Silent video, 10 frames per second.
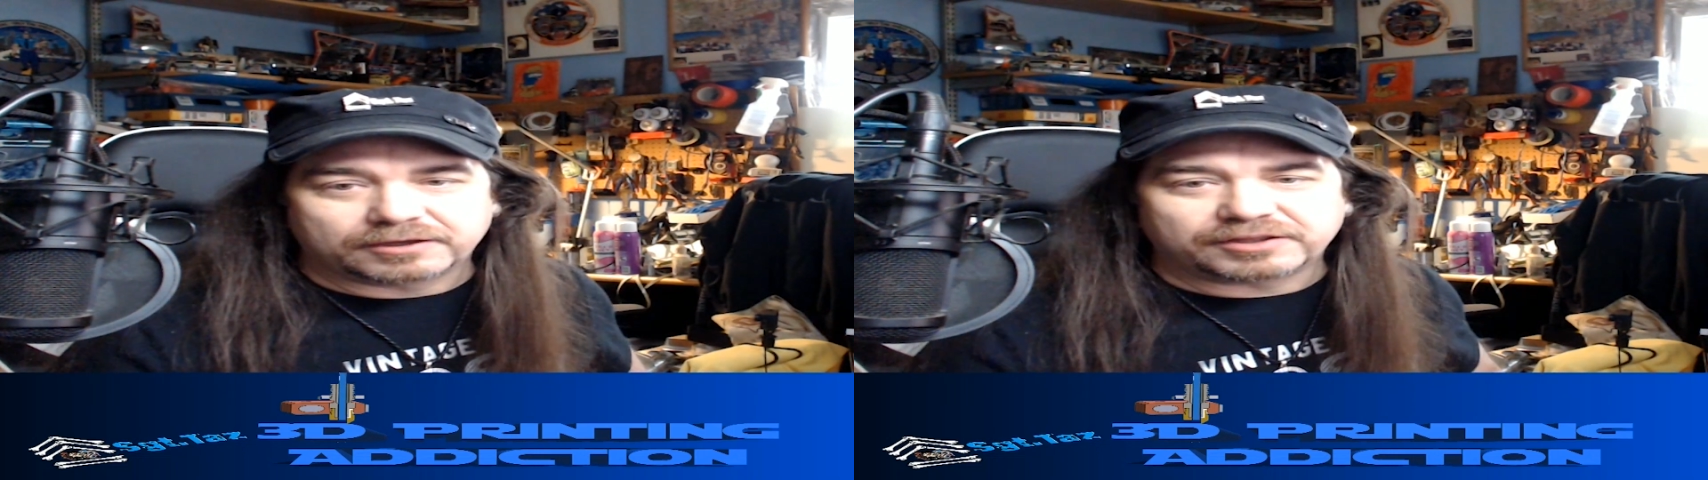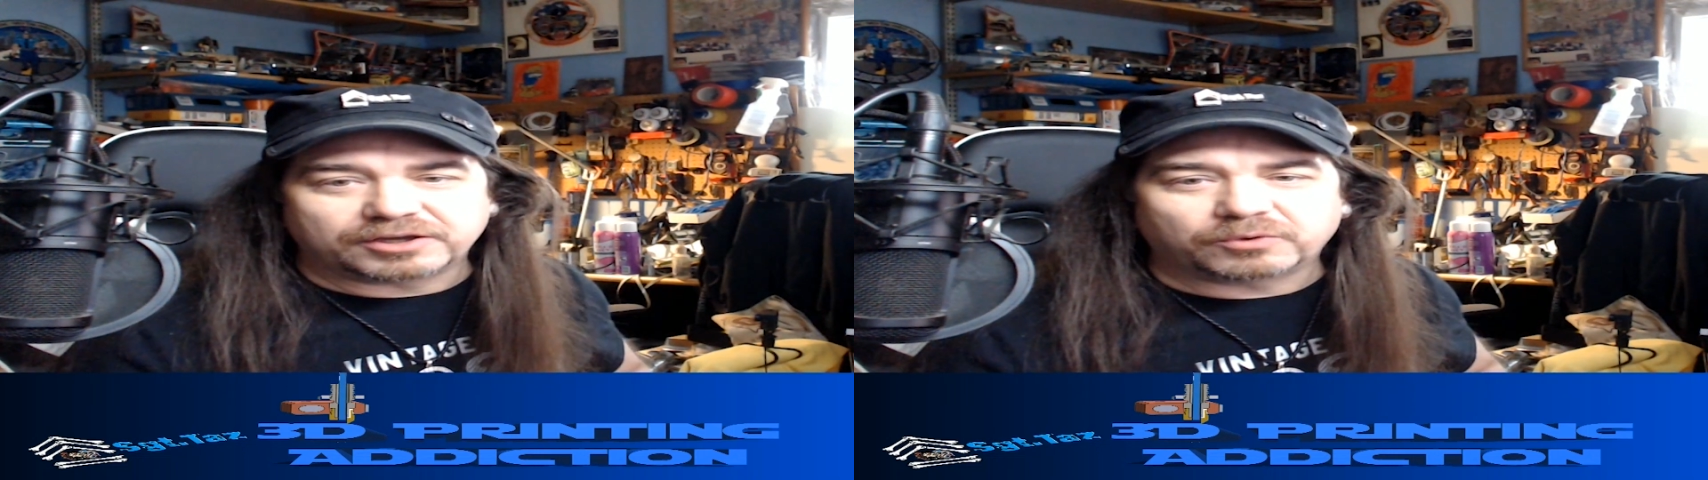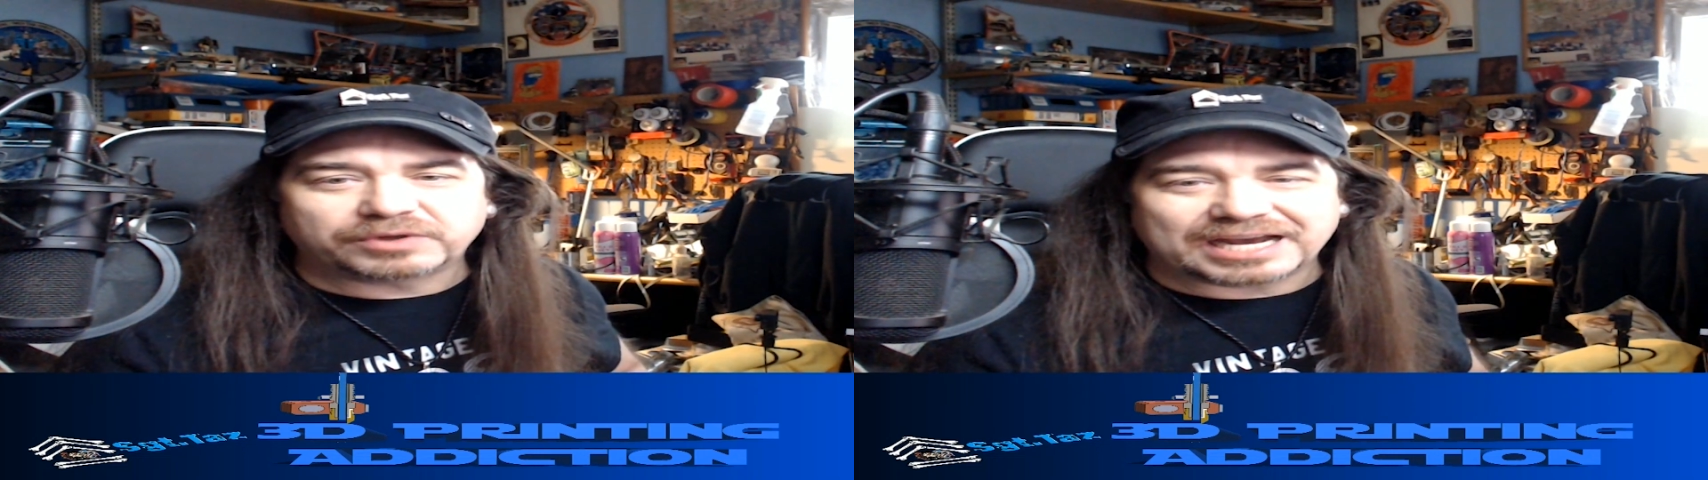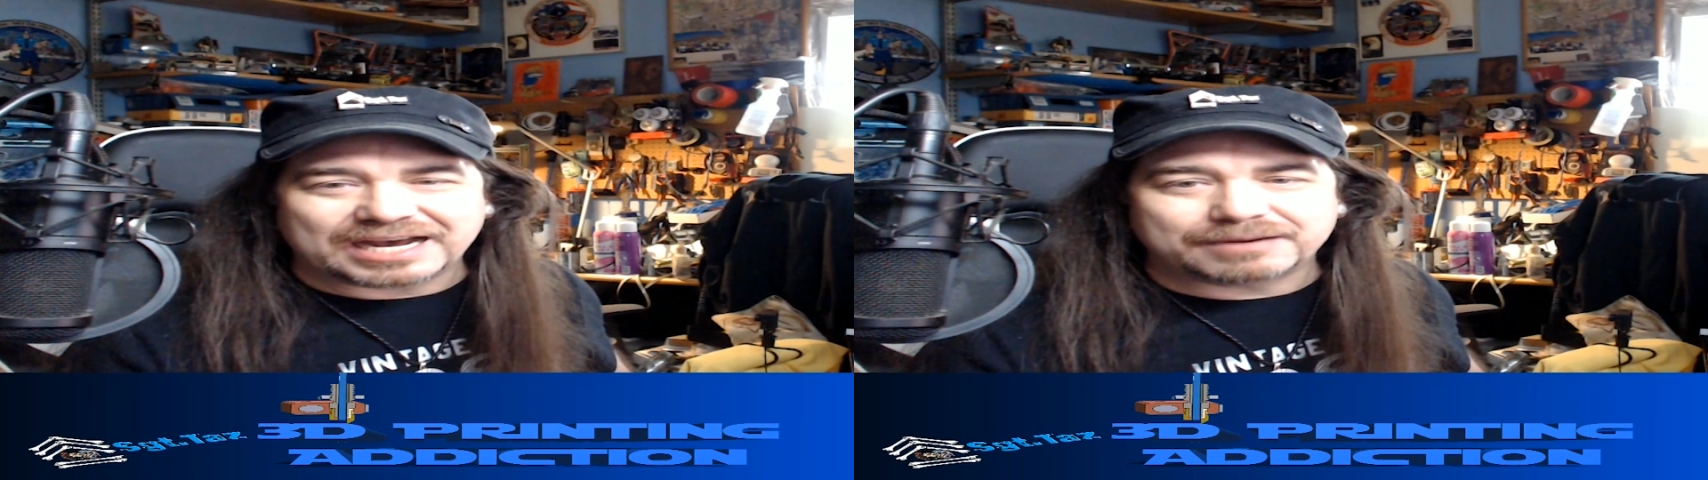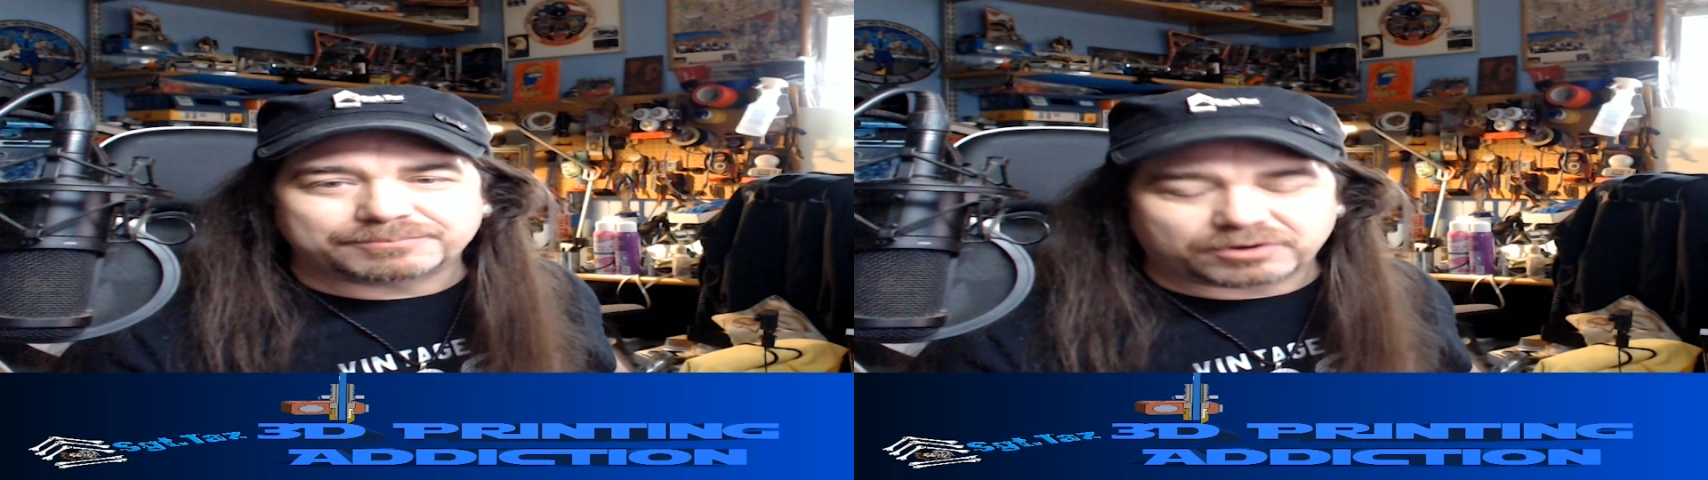The only
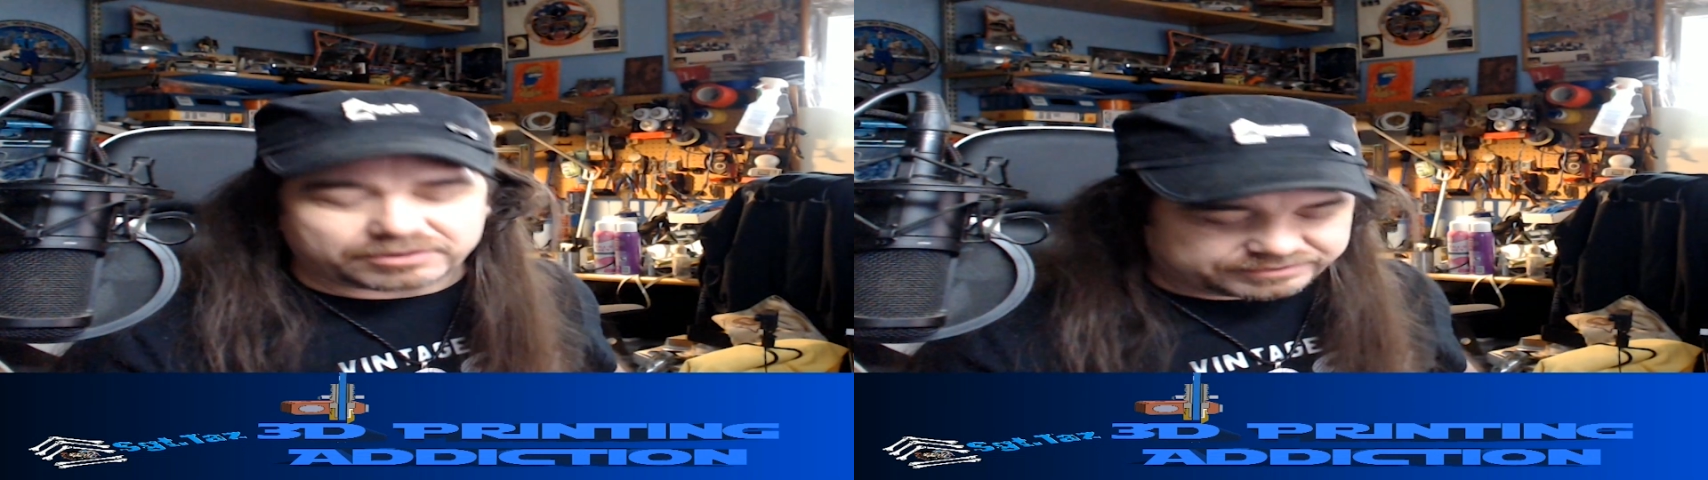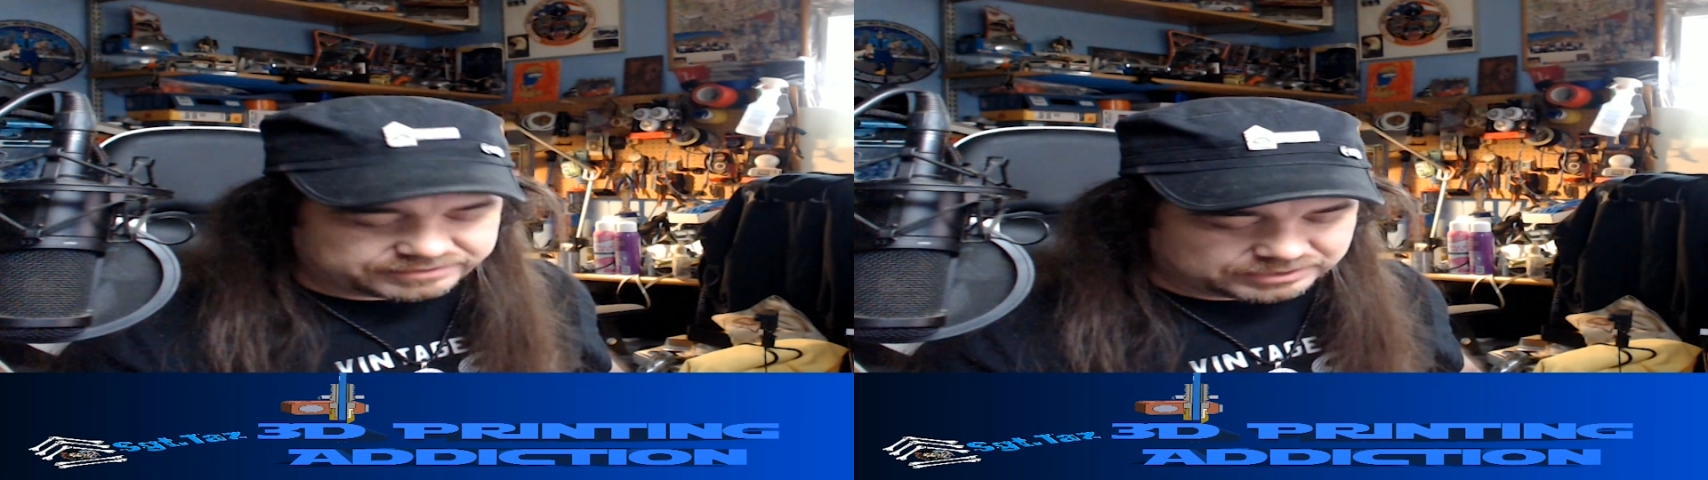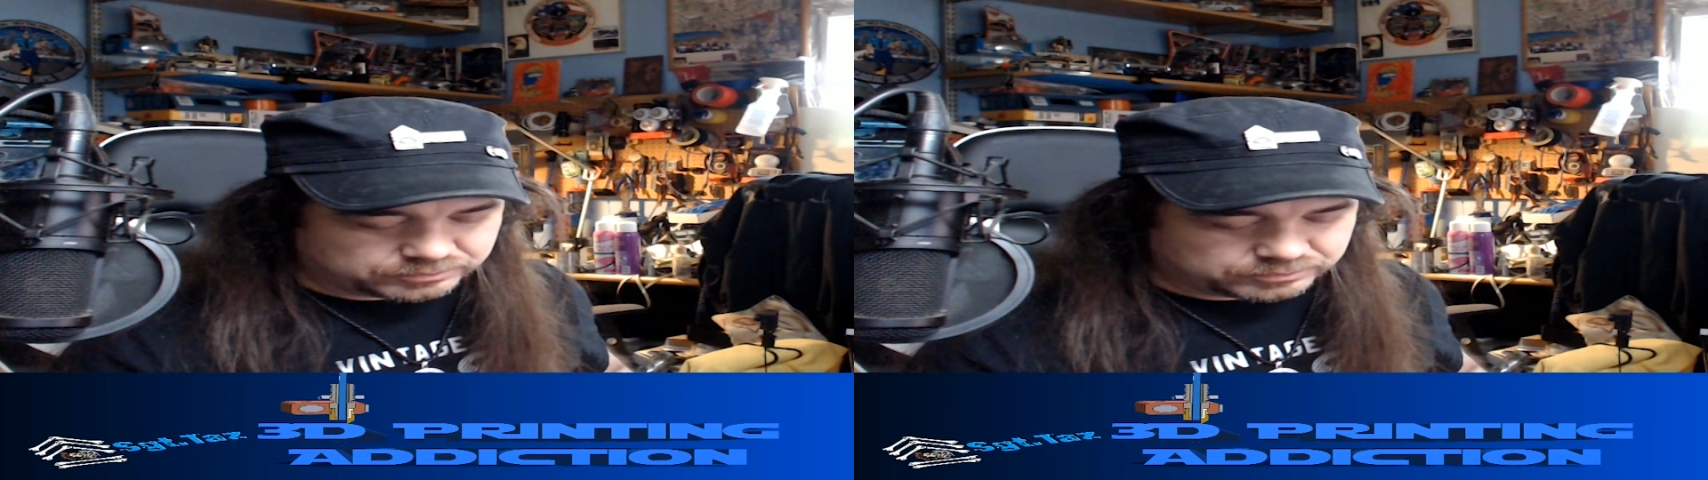oddball thing